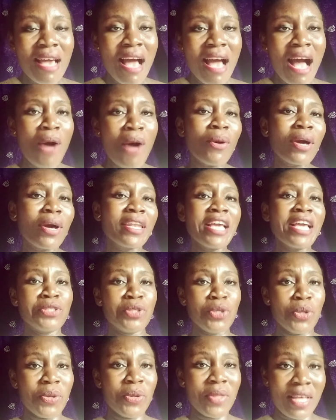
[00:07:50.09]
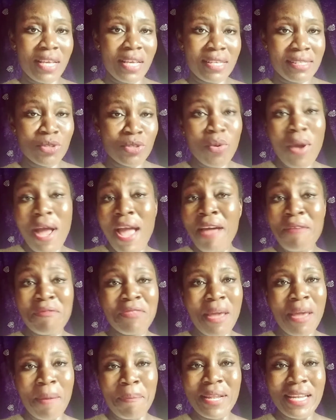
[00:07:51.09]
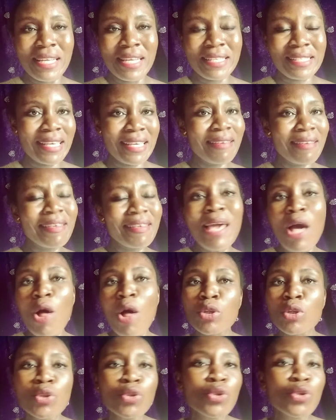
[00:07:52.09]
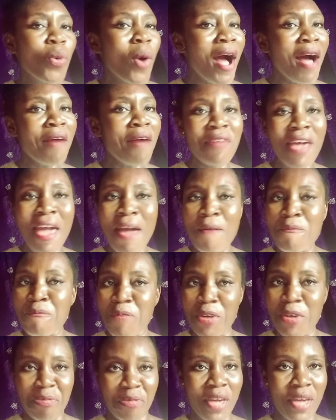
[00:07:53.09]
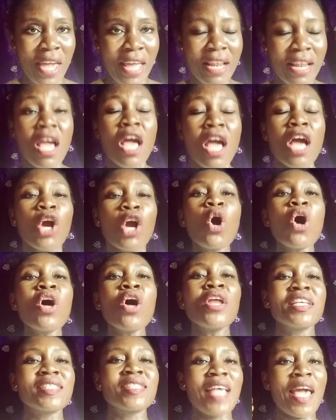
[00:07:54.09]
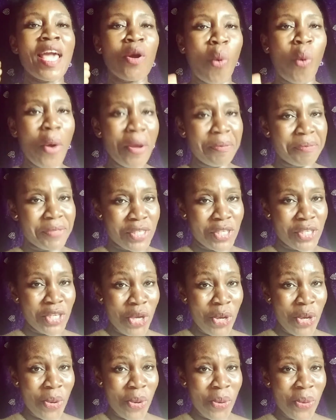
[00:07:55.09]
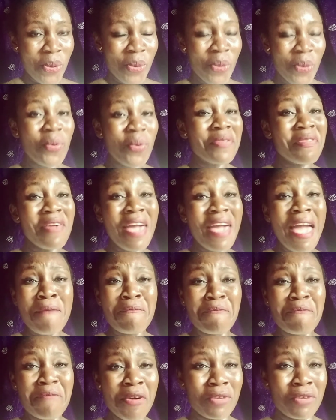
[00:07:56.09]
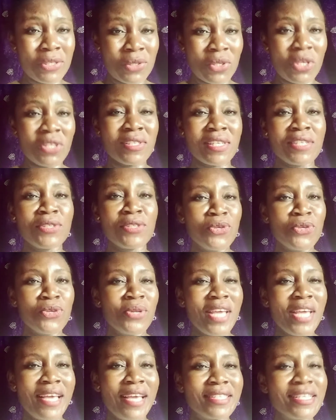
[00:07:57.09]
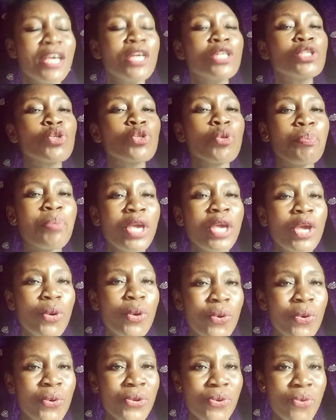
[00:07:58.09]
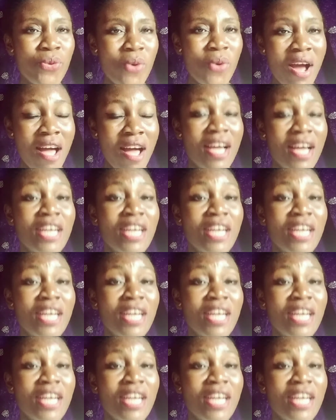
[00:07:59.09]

How can I do this? Do I have the ability? Girl, you have everything. God has equipped you with every resources you need to be who you are.